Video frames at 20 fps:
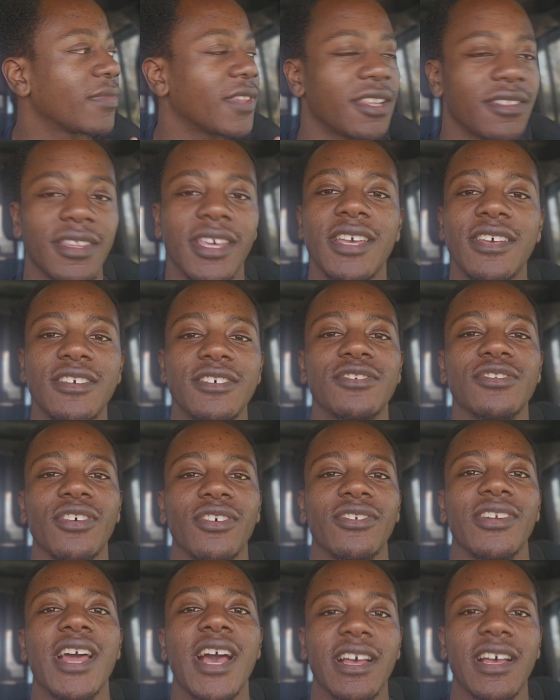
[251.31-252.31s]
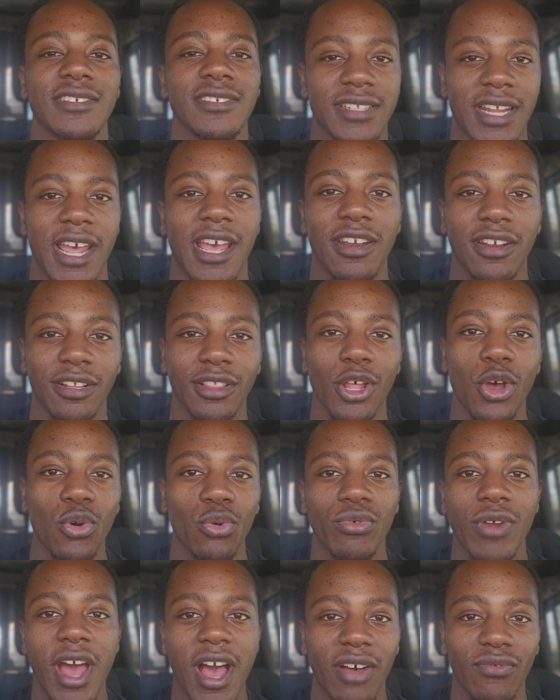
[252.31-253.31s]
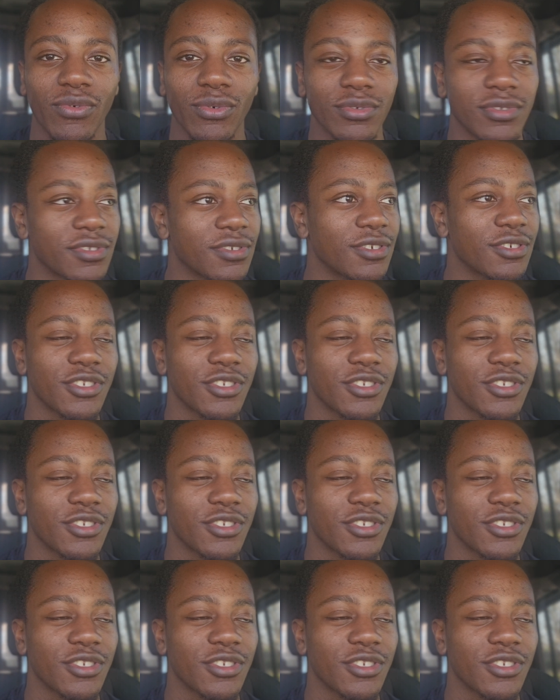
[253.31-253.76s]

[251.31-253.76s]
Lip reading: these are not standalone novels.